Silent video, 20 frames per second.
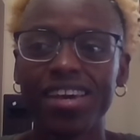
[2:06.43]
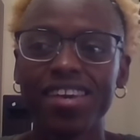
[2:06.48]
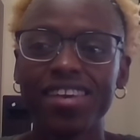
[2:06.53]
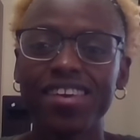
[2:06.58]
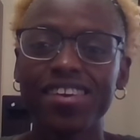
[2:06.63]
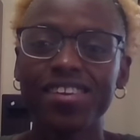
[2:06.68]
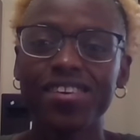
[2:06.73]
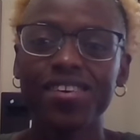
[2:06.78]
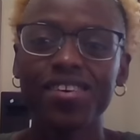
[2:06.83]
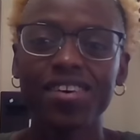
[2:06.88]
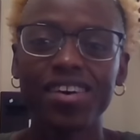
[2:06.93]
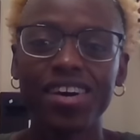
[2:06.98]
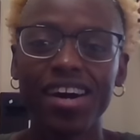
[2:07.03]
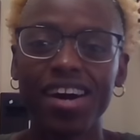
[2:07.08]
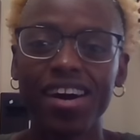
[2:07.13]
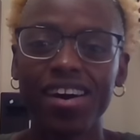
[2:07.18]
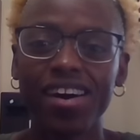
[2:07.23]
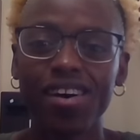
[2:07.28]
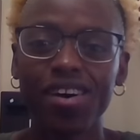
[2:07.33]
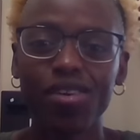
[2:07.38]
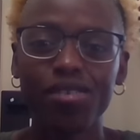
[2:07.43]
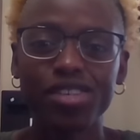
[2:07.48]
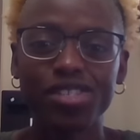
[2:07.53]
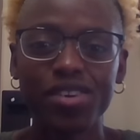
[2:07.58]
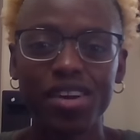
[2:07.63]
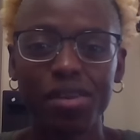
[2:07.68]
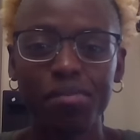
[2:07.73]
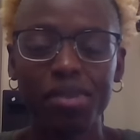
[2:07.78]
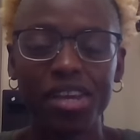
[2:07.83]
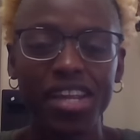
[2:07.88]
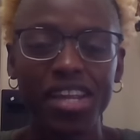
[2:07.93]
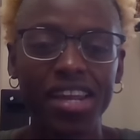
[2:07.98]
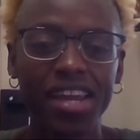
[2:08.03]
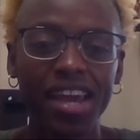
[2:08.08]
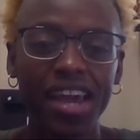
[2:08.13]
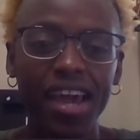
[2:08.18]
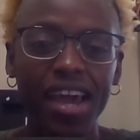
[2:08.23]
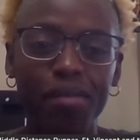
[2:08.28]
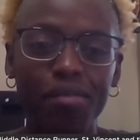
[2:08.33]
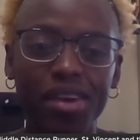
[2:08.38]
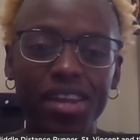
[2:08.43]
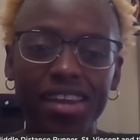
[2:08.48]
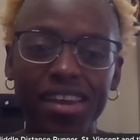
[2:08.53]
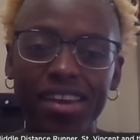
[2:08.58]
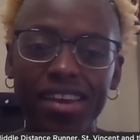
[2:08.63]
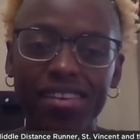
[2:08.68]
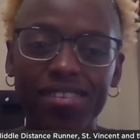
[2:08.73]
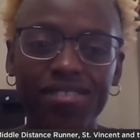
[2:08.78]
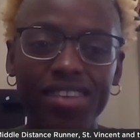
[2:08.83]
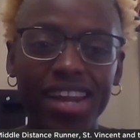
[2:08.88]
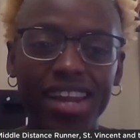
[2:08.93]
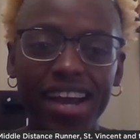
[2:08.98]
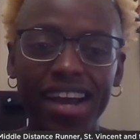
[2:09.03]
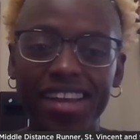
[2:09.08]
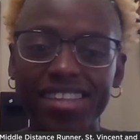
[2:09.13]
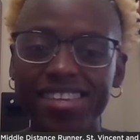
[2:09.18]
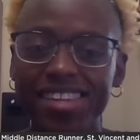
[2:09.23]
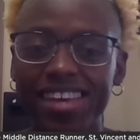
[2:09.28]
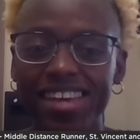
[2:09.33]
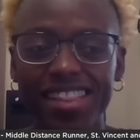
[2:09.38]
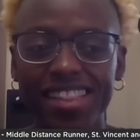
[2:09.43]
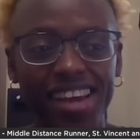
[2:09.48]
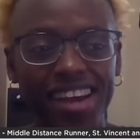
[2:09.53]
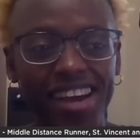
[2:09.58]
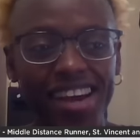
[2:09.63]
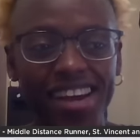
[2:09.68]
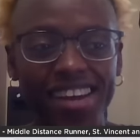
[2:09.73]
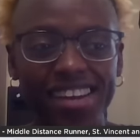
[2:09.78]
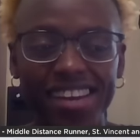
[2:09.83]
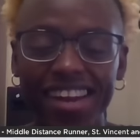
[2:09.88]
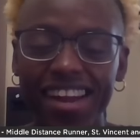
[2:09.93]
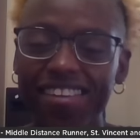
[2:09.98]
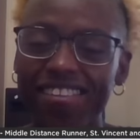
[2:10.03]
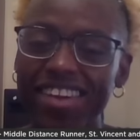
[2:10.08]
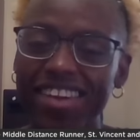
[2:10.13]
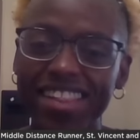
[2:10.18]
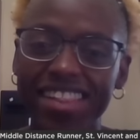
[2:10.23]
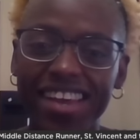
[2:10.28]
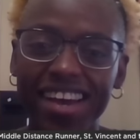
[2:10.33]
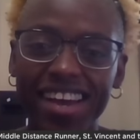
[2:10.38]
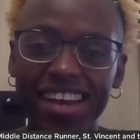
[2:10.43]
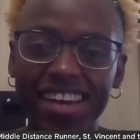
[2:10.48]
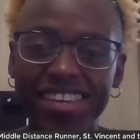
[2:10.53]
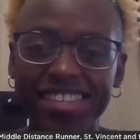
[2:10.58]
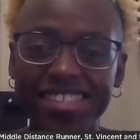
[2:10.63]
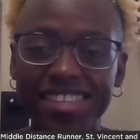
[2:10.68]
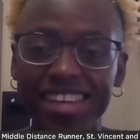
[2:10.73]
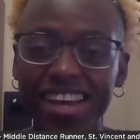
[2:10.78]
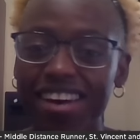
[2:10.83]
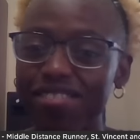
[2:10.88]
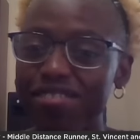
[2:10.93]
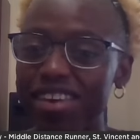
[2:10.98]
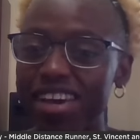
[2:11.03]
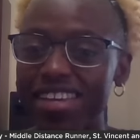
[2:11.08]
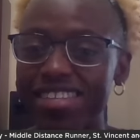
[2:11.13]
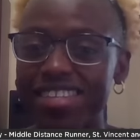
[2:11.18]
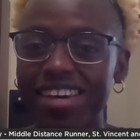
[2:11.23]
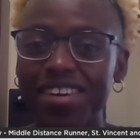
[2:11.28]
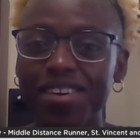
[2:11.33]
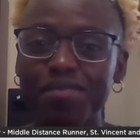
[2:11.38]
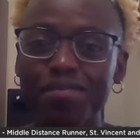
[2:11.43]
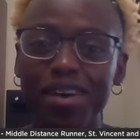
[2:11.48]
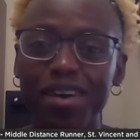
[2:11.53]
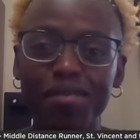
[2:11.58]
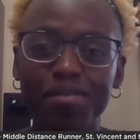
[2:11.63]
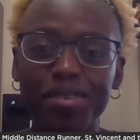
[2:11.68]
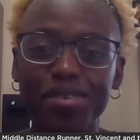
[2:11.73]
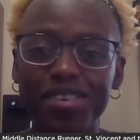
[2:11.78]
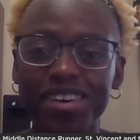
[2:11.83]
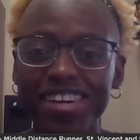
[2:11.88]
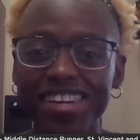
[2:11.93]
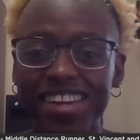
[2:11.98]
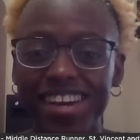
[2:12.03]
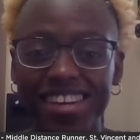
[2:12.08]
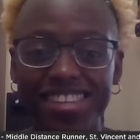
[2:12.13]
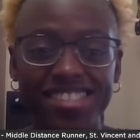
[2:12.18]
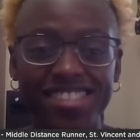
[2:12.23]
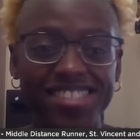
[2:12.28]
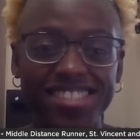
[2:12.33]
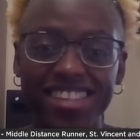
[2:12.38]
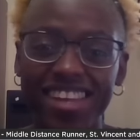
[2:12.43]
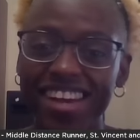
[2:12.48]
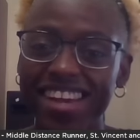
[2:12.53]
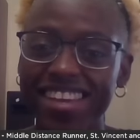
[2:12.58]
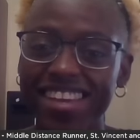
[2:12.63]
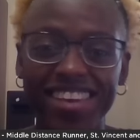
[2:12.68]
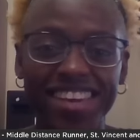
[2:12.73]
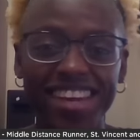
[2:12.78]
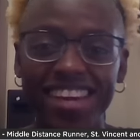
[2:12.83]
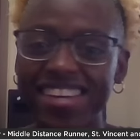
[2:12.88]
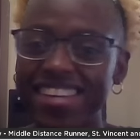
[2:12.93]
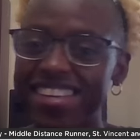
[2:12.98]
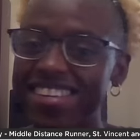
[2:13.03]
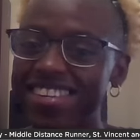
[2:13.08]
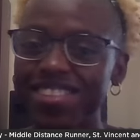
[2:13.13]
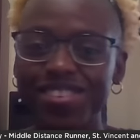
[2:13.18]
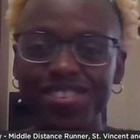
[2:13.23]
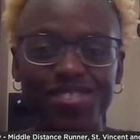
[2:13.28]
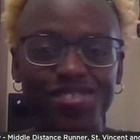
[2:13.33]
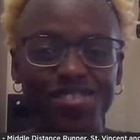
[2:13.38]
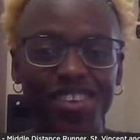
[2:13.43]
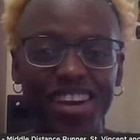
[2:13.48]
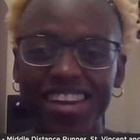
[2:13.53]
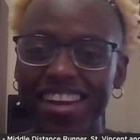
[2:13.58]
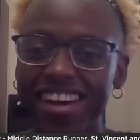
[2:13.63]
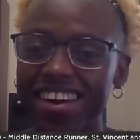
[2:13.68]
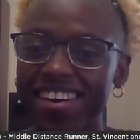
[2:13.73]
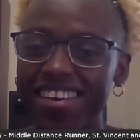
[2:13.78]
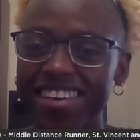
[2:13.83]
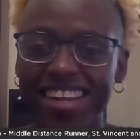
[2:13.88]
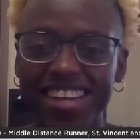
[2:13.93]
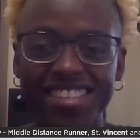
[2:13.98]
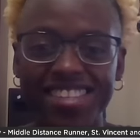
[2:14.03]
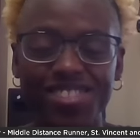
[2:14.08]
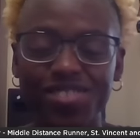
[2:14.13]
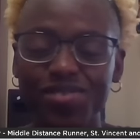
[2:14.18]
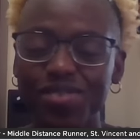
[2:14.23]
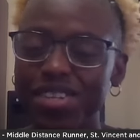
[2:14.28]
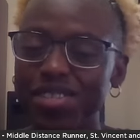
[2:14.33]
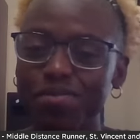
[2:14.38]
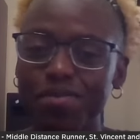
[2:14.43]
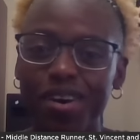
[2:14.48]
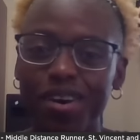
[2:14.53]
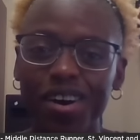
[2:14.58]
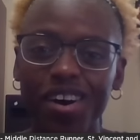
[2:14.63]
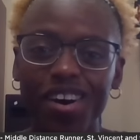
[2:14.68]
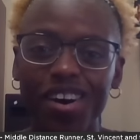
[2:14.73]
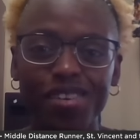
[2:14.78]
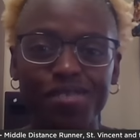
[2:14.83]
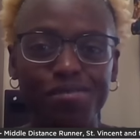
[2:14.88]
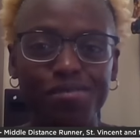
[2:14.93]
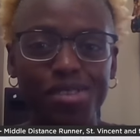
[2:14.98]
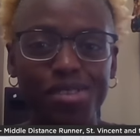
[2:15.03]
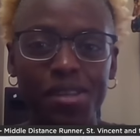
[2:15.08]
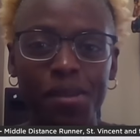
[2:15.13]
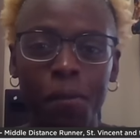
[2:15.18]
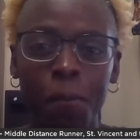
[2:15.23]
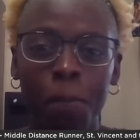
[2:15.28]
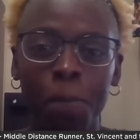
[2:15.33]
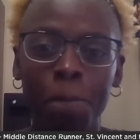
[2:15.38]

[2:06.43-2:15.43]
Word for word: you know, I always try to make that a habit. And when I got to that line and I realized how fast I could probably run, I was just like, you ain't got nothing to lose right now. And I just went to my arms.